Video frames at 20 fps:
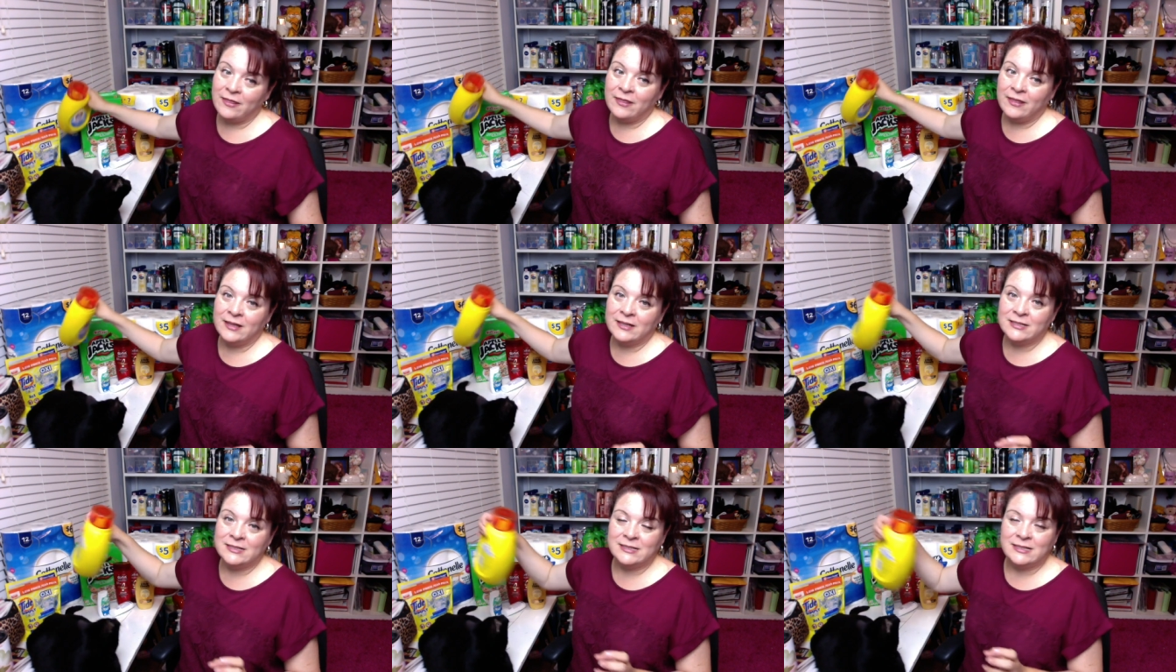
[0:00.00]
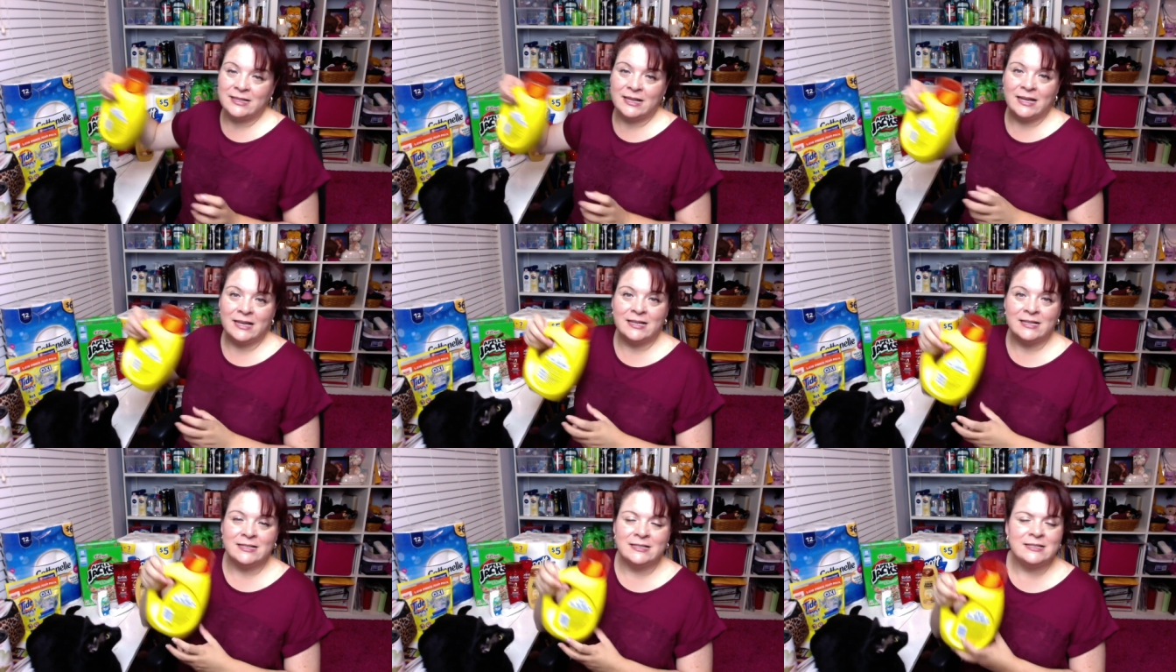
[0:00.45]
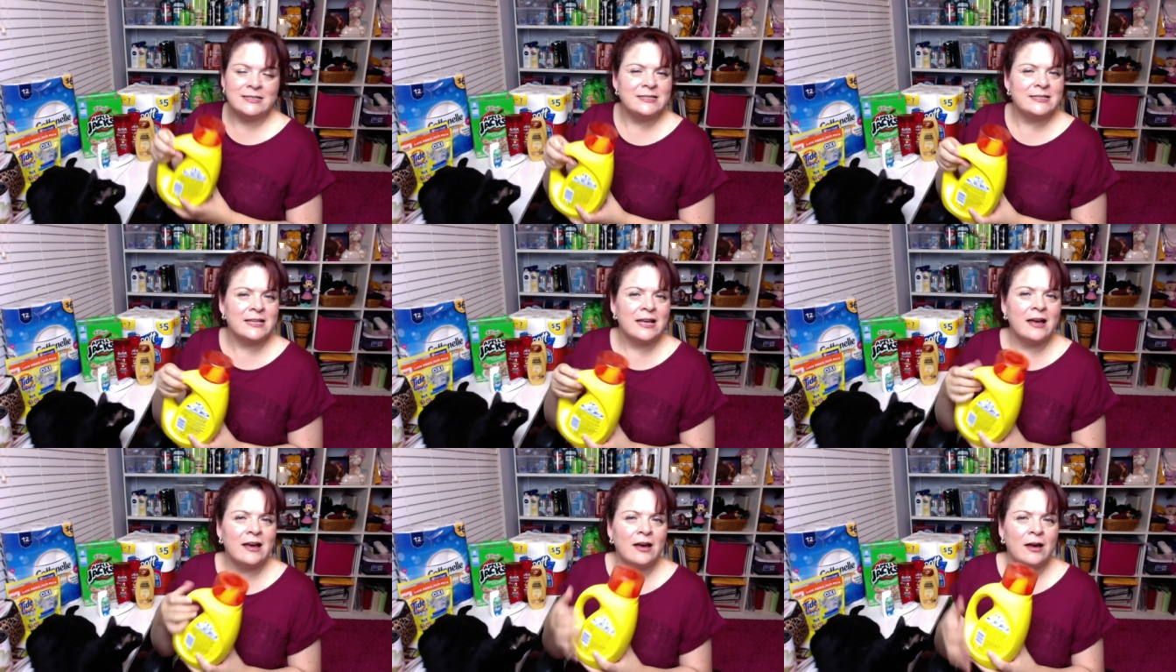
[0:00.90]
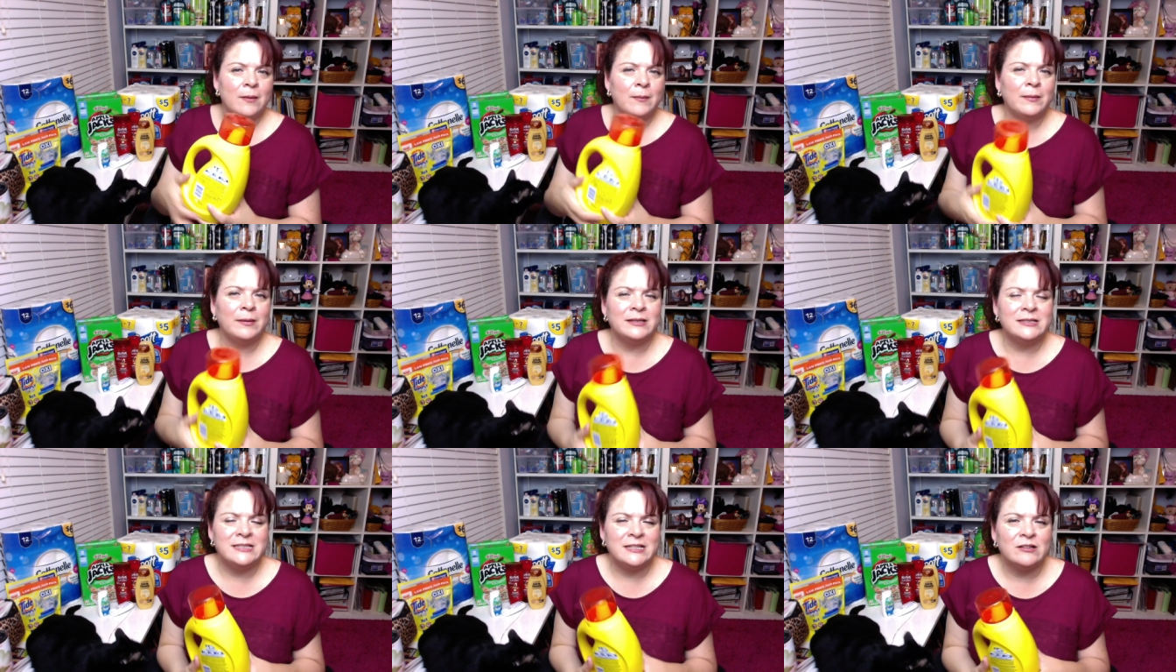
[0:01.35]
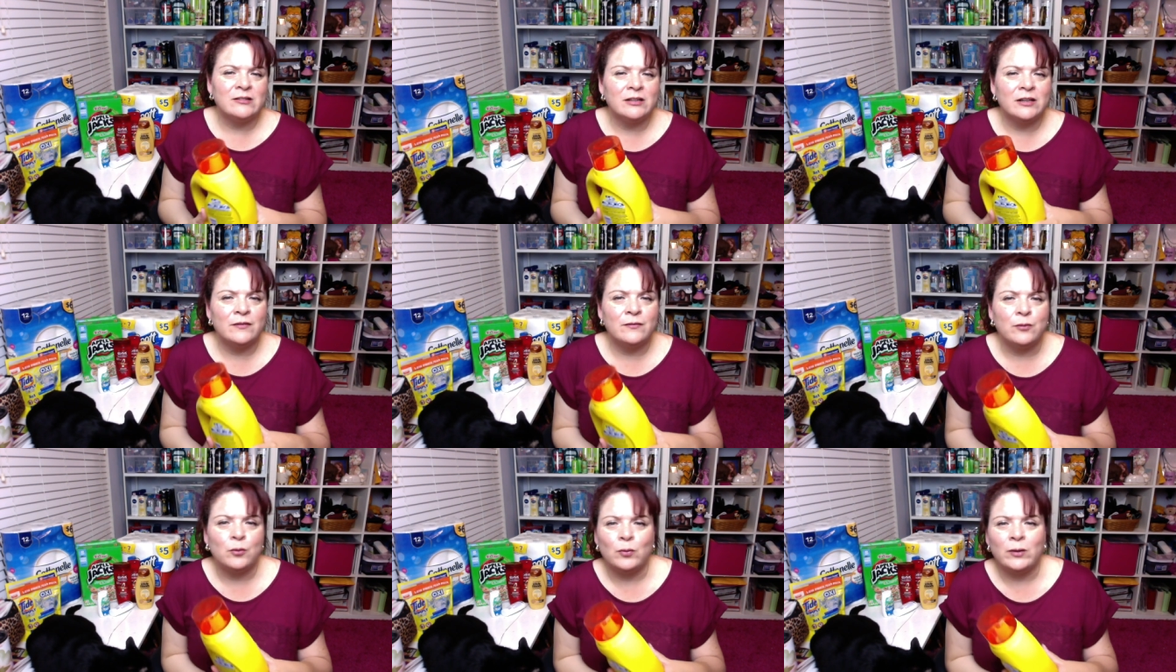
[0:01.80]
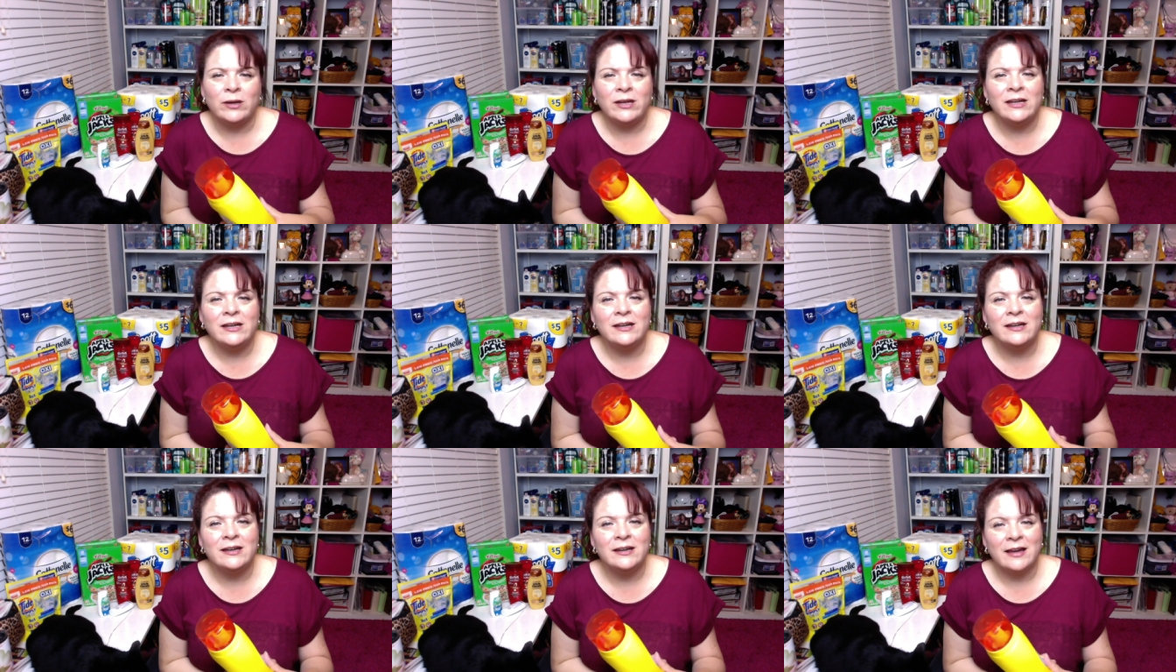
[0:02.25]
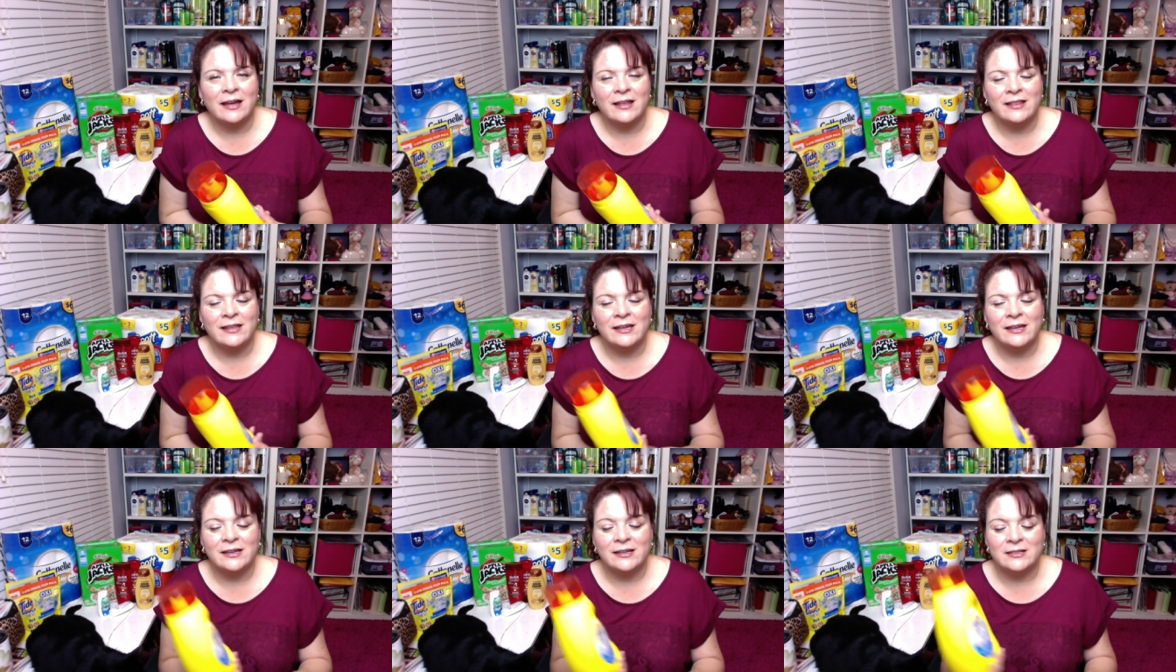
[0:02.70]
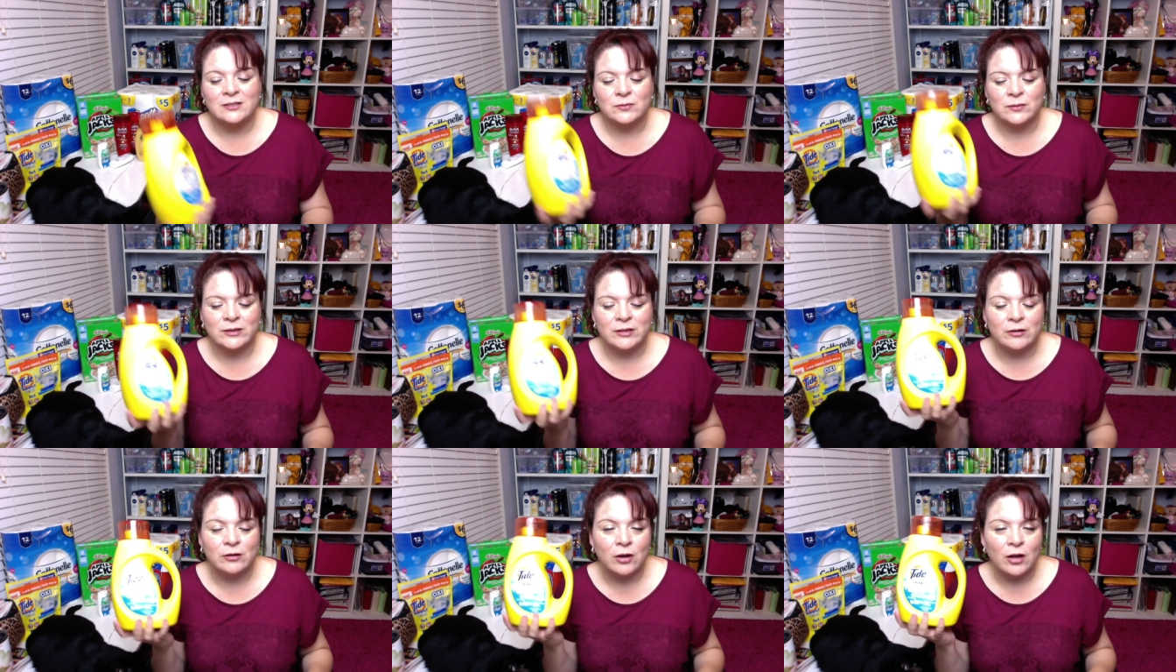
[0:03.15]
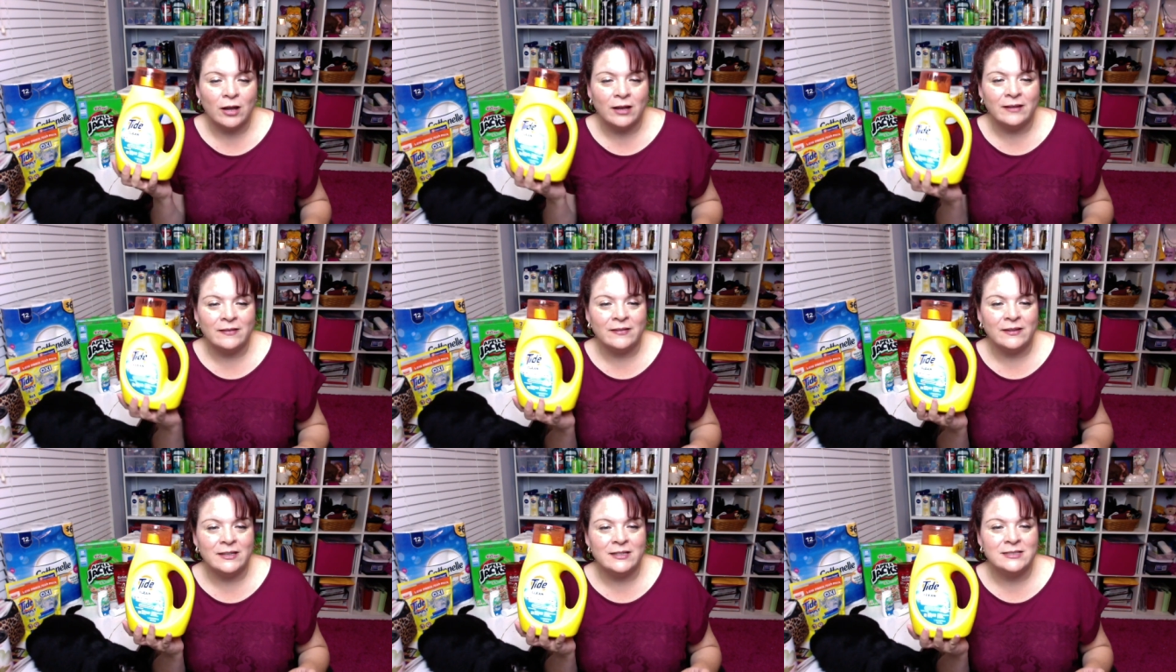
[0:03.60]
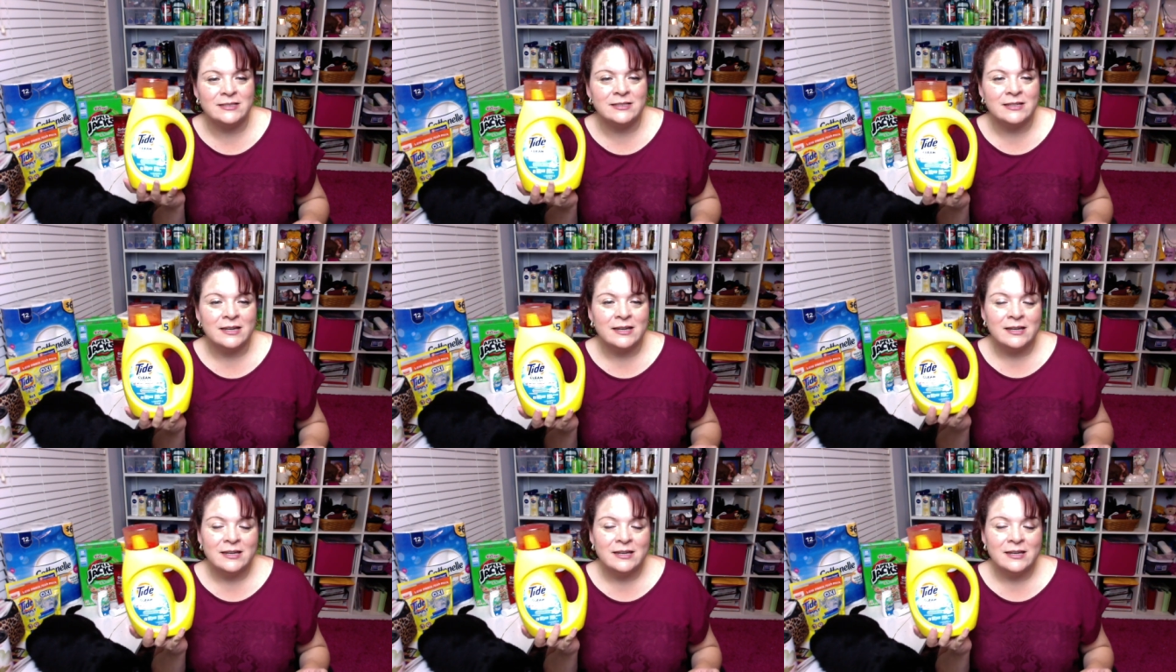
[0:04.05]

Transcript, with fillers: this is um, Deal of the Week, I think is what they're calling these.